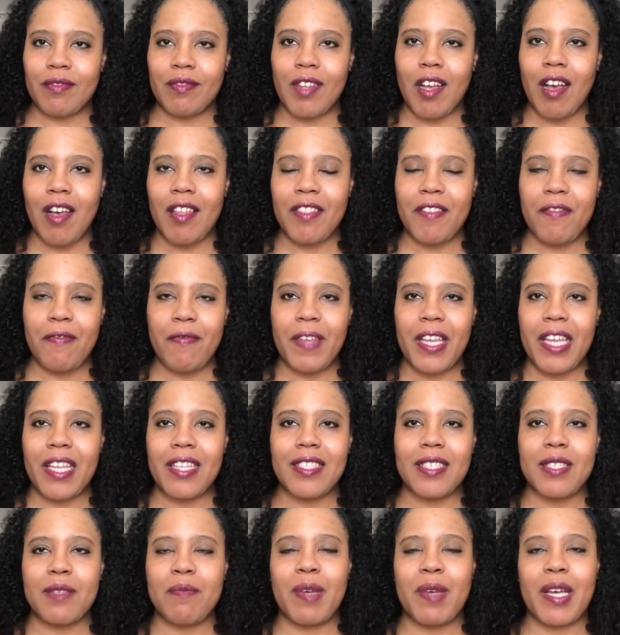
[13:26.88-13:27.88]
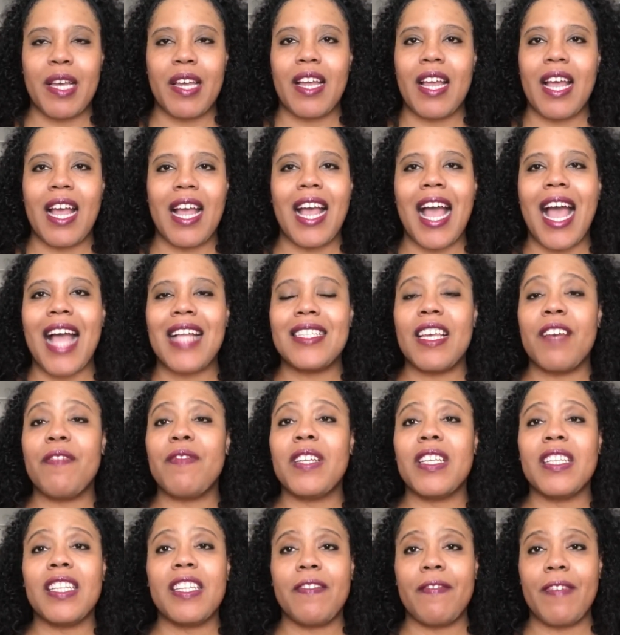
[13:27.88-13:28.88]
on the fence, but I
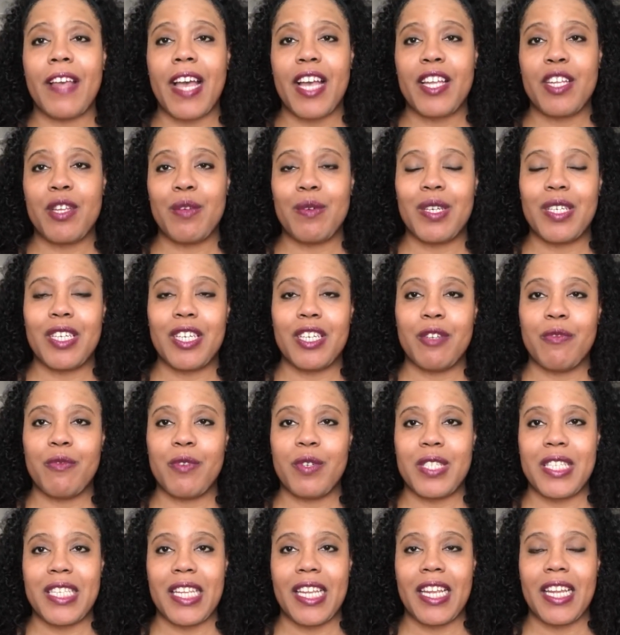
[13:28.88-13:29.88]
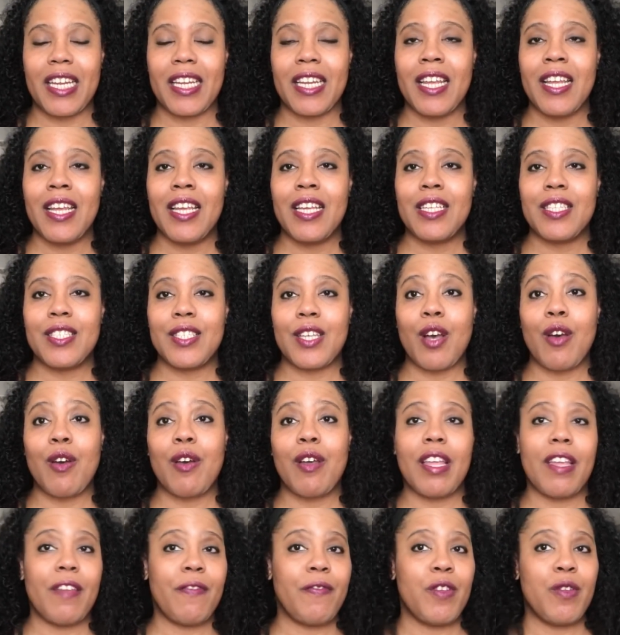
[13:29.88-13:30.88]
definitely value a good routine.
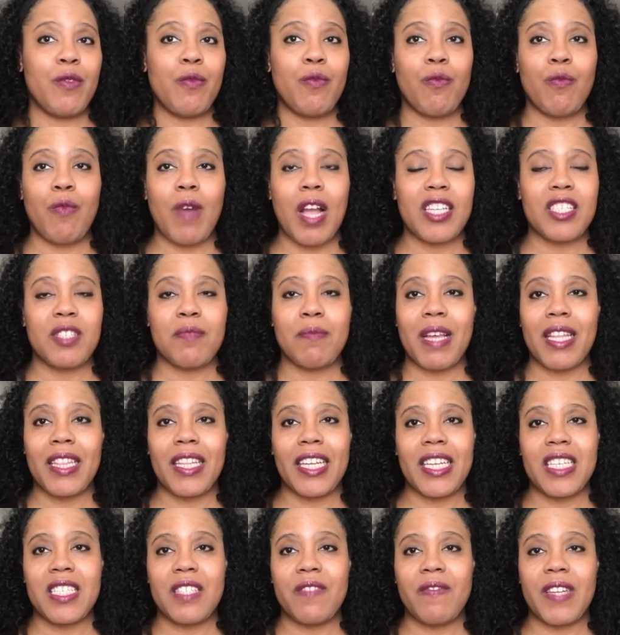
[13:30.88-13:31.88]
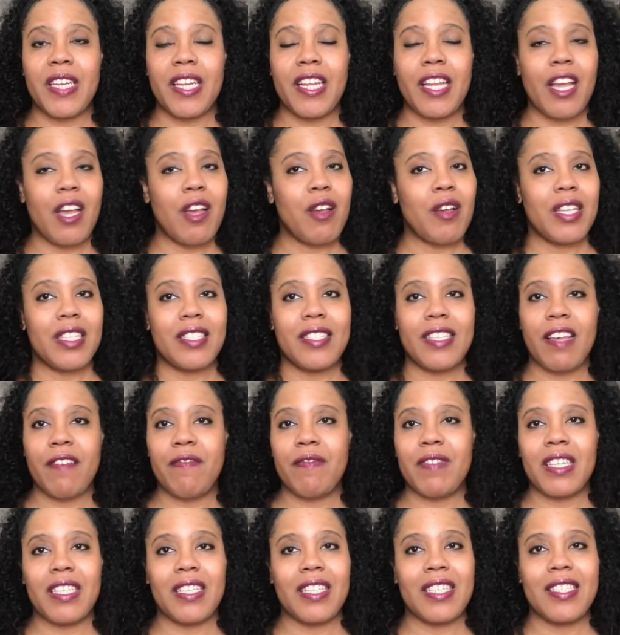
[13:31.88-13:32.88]
So if you watch my latest video, it
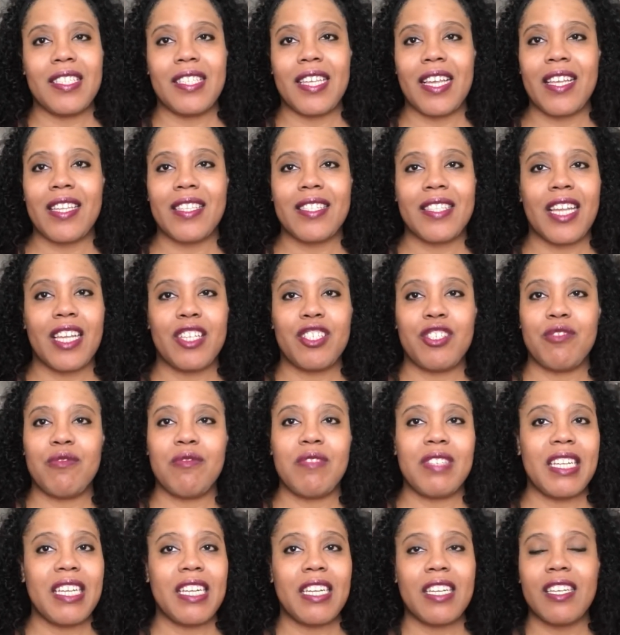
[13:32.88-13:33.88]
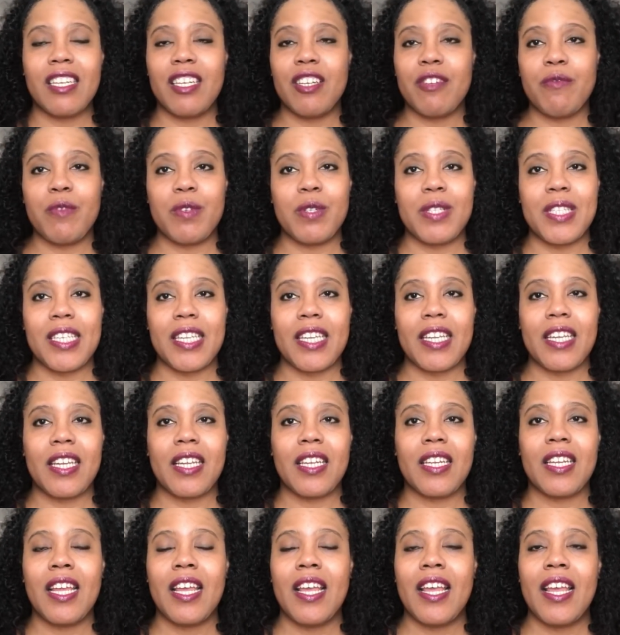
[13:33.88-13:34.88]
definitely says that you need a good
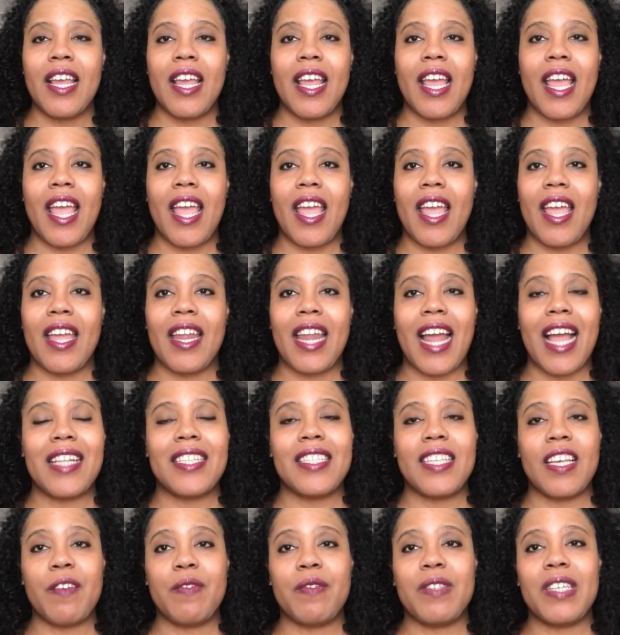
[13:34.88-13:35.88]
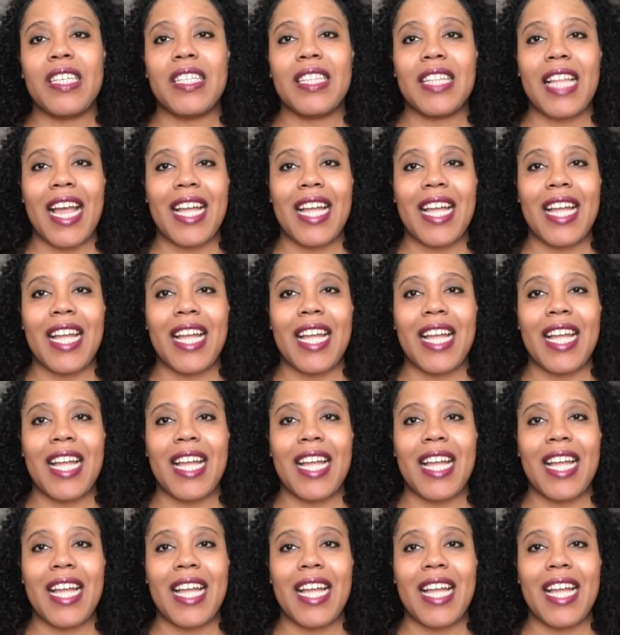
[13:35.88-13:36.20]
routine. And I definitely